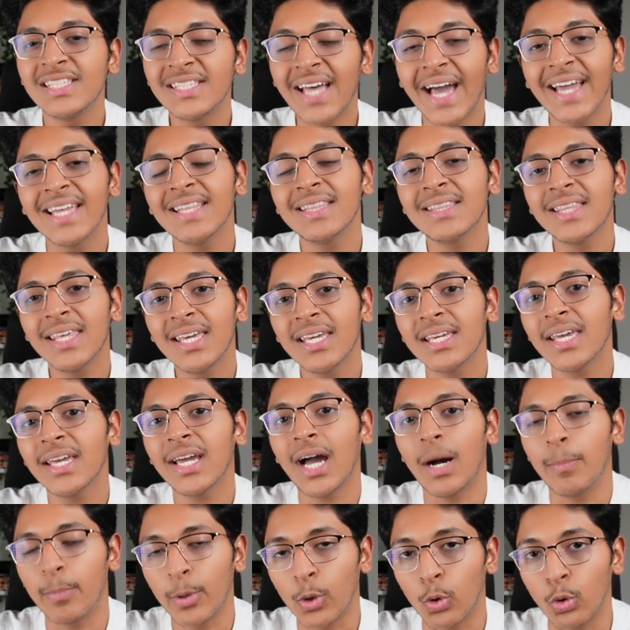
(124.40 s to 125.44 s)
design
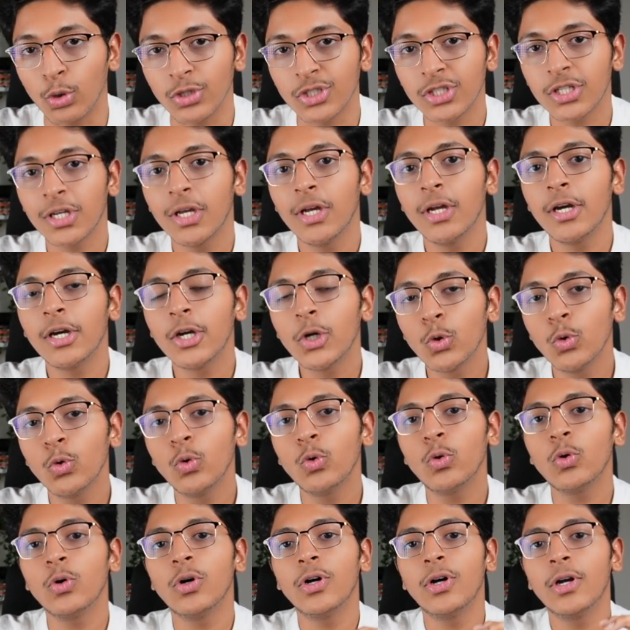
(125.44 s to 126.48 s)
thinking approach to
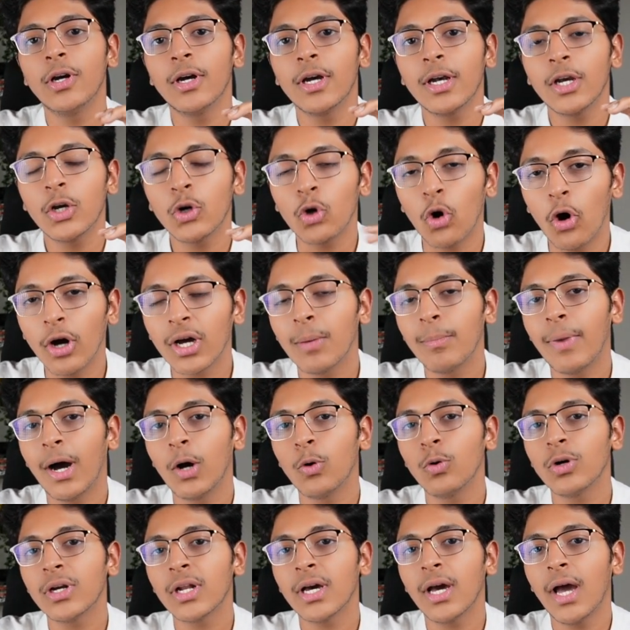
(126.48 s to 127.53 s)
talk
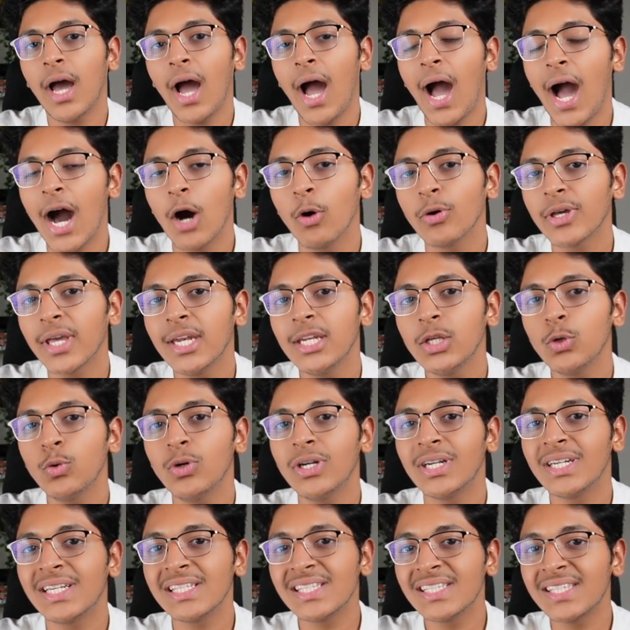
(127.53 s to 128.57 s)
about how can
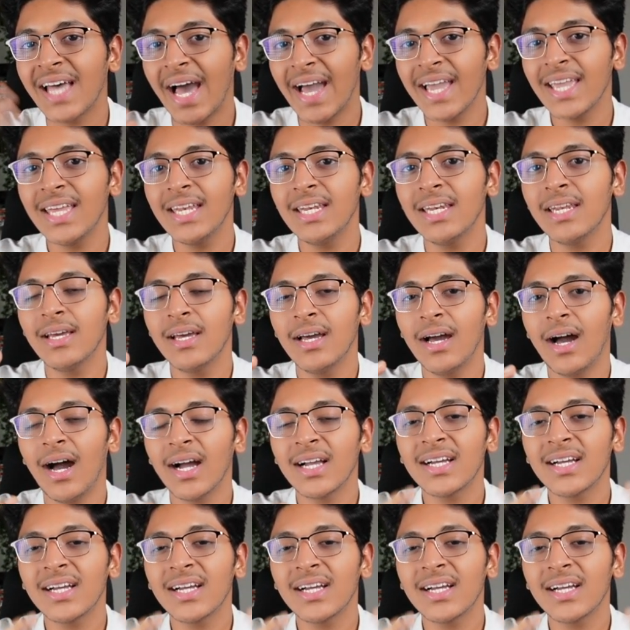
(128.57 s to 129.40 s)
you design a